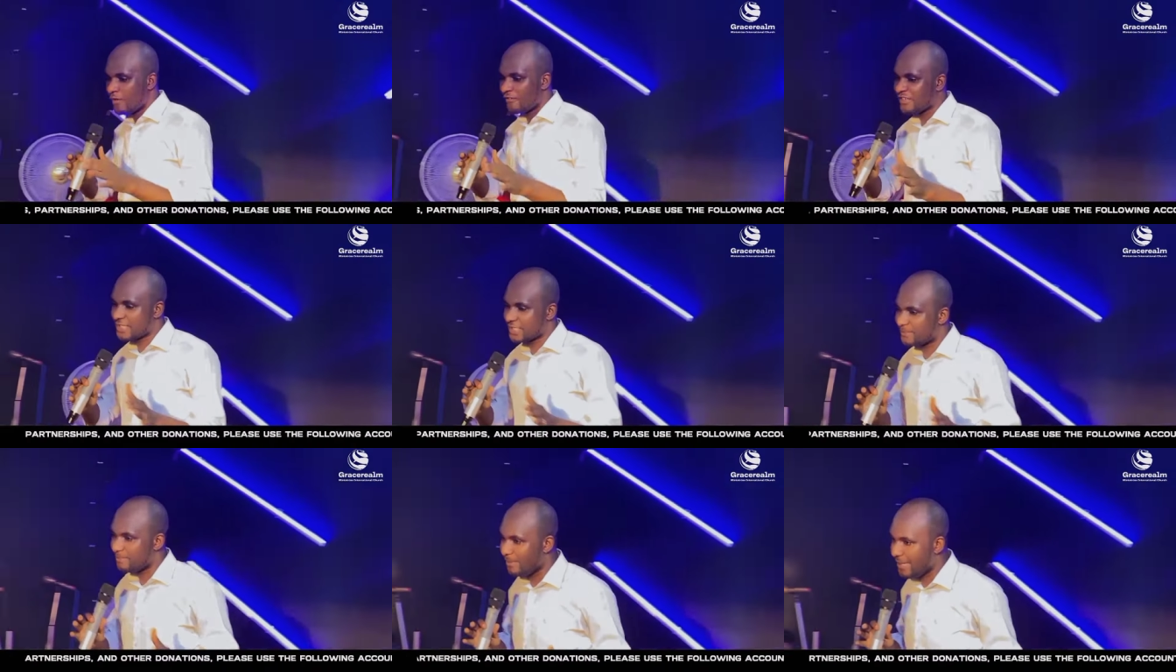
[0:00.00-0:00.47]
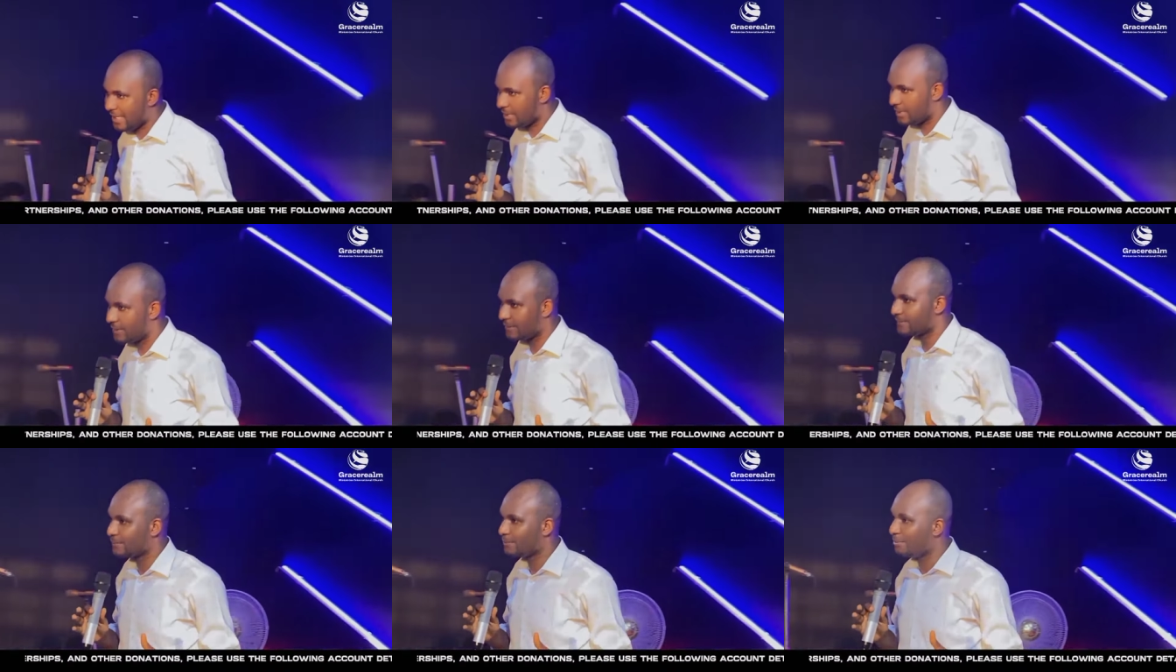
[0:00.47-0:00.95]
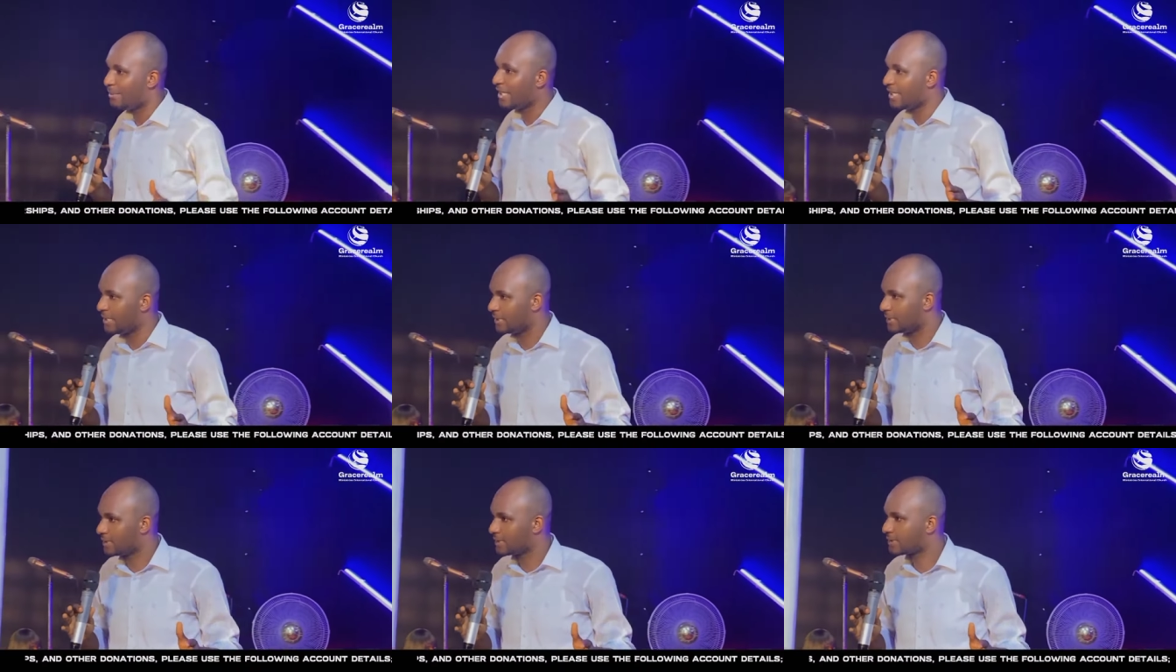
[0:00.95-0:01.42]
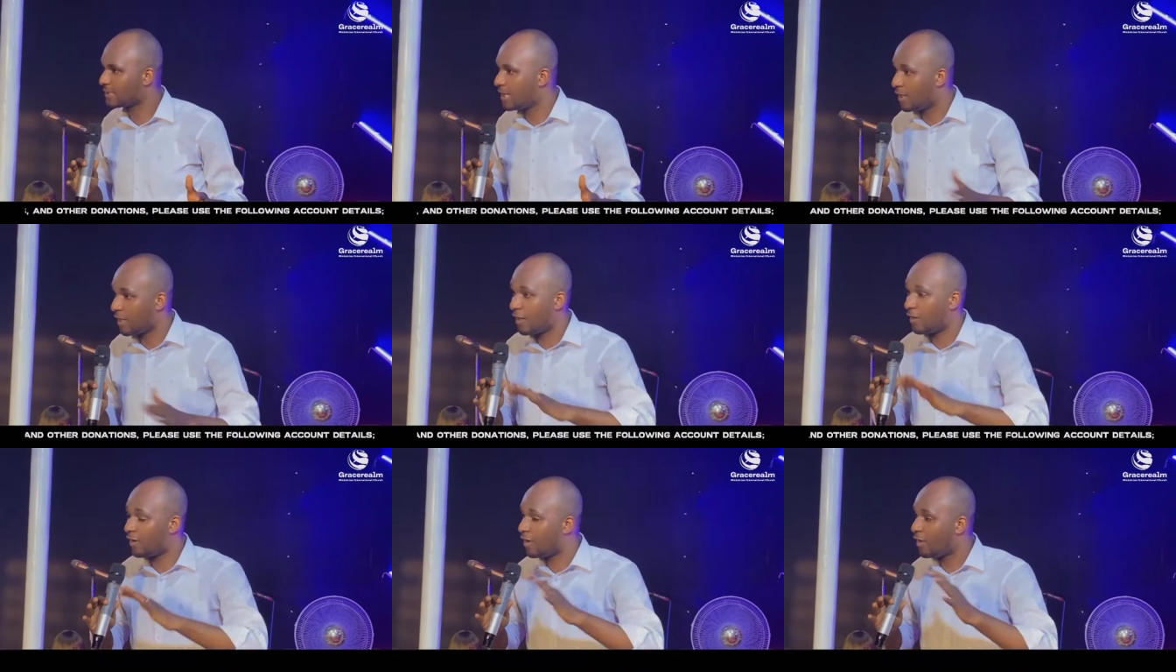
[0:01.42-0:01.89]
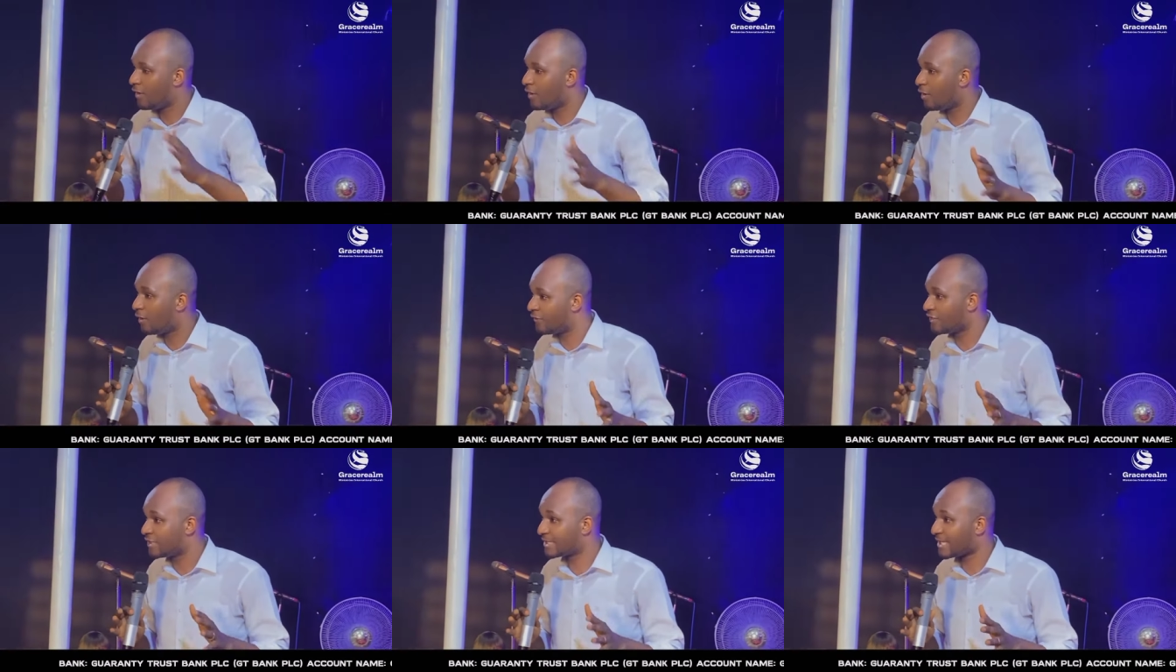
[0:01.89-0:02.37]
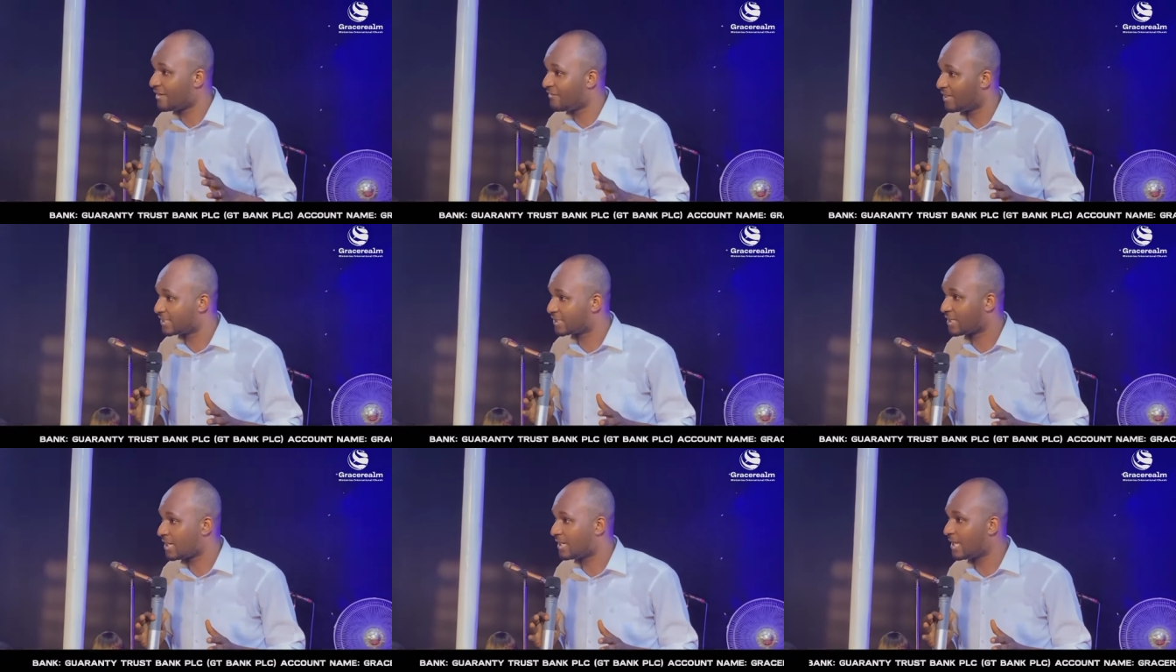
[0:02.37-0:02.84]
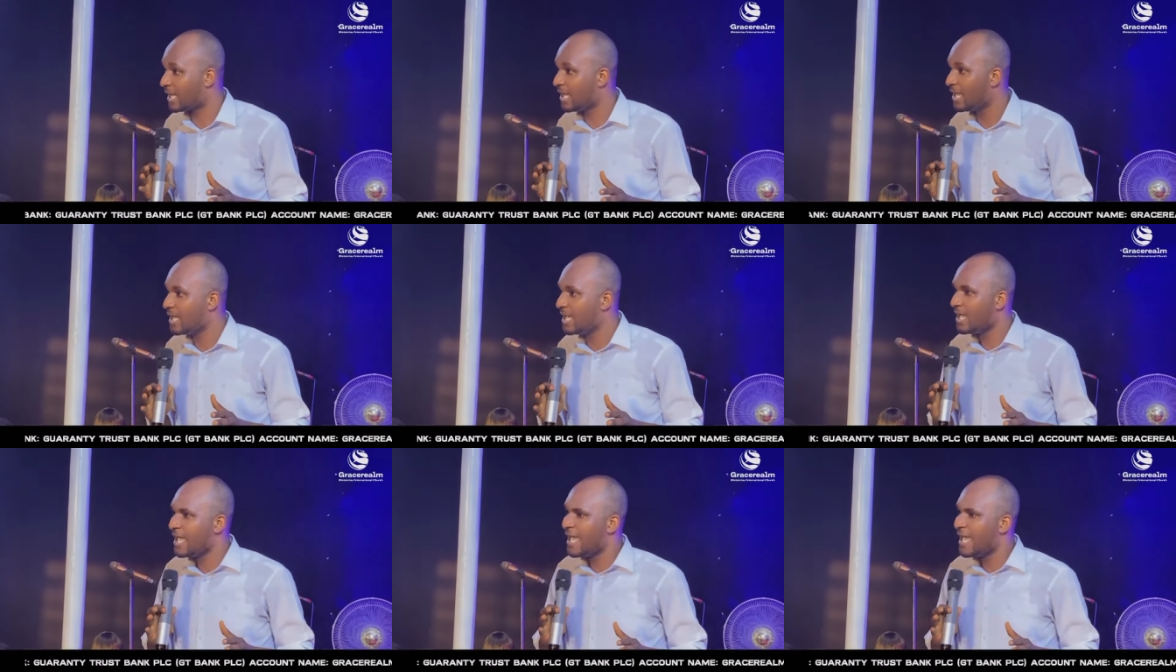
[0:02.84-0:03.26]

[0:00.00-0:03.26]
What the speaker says: of his maidens, or of his servant rather.